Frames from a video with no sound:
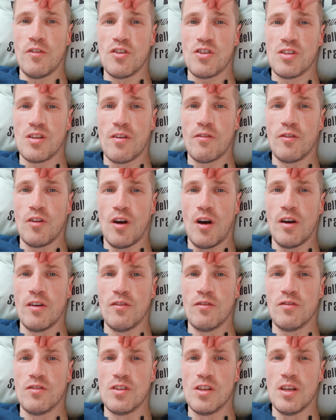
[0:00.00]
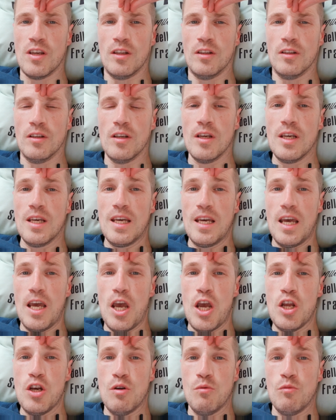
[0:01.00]
the stuff that I've seen
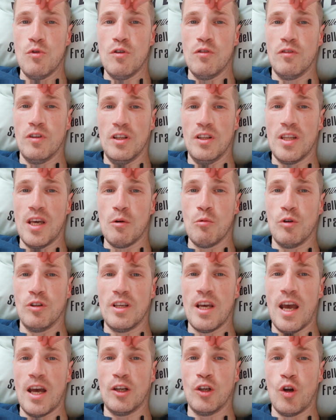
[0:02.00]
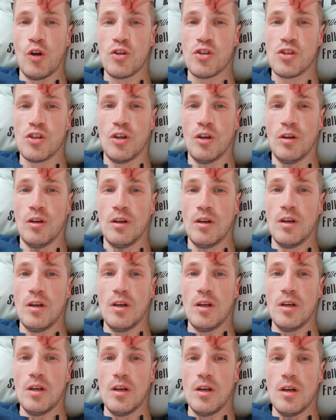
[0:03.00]
in a movie, they would get an Oscar.
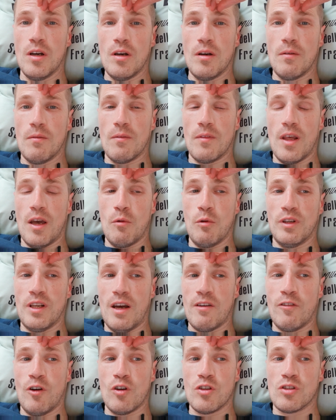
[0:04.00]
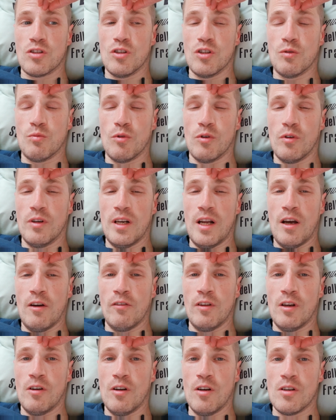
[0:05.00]
They would have Oscars pouring out of
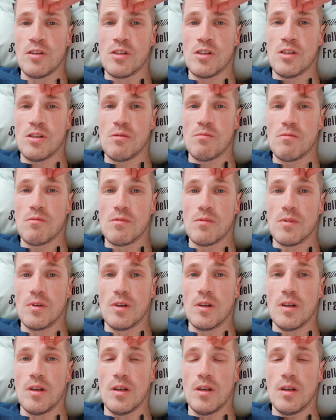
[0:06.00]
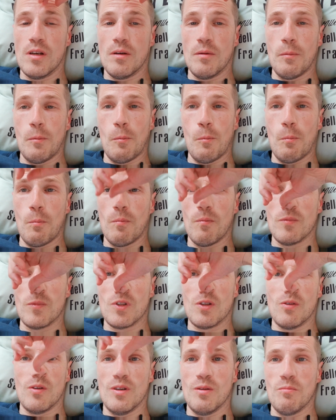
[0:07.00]
their asses.
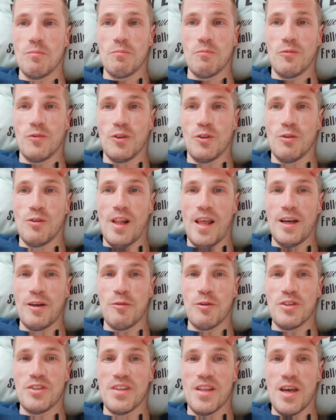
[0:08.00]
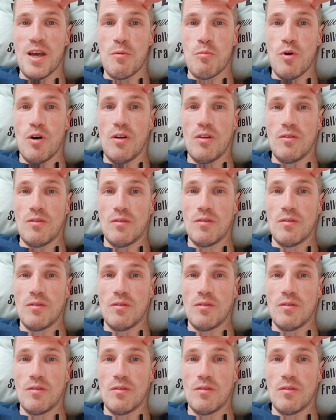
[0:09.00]
Sorry for the language there, but